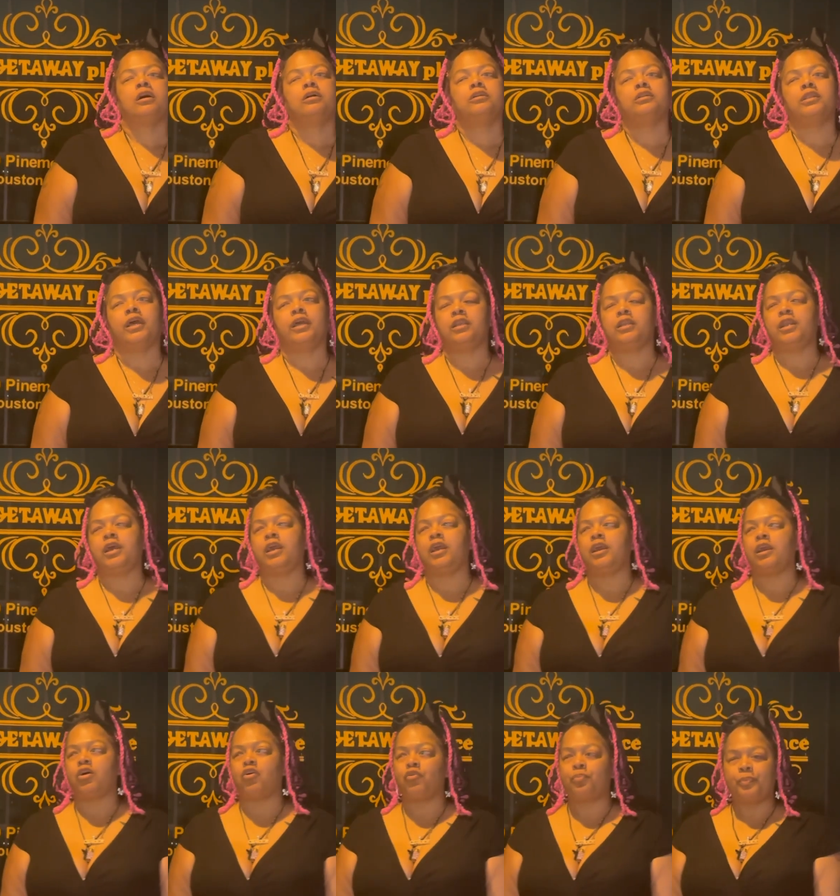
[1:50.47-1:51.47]
Lady
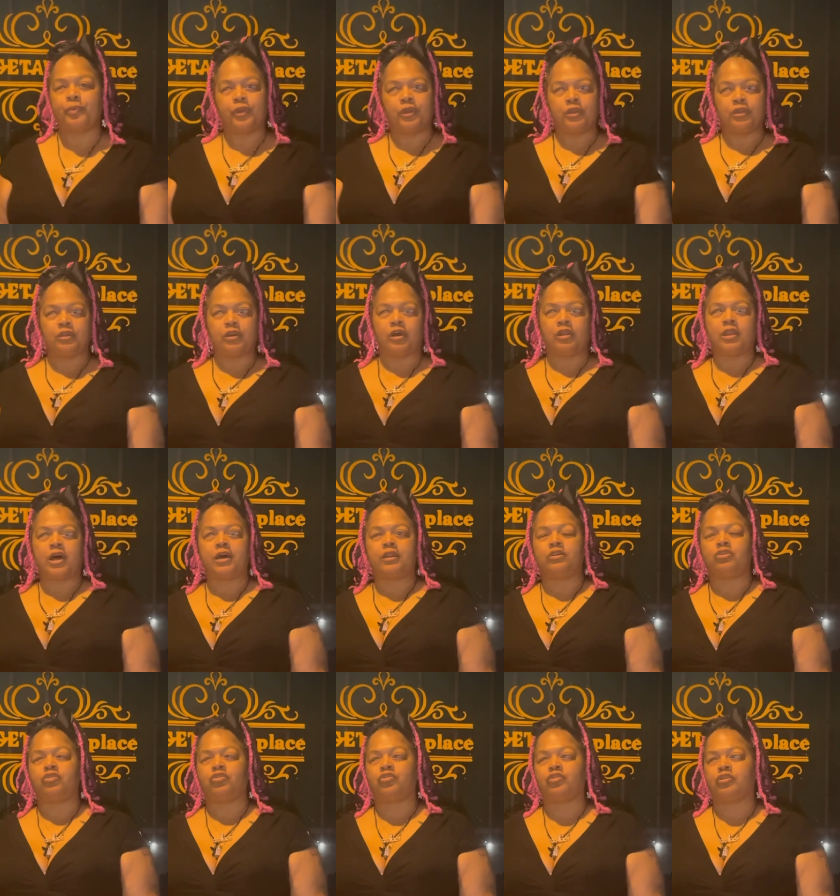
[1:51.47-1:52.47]
Nate opened a lot
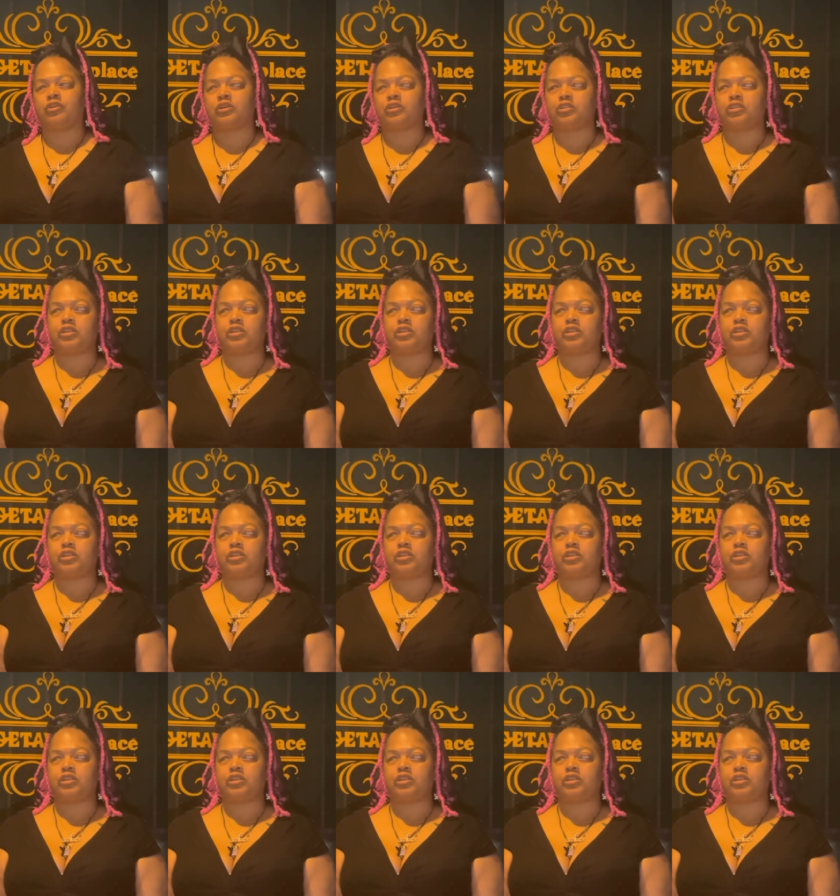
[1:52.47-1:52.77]
of doors.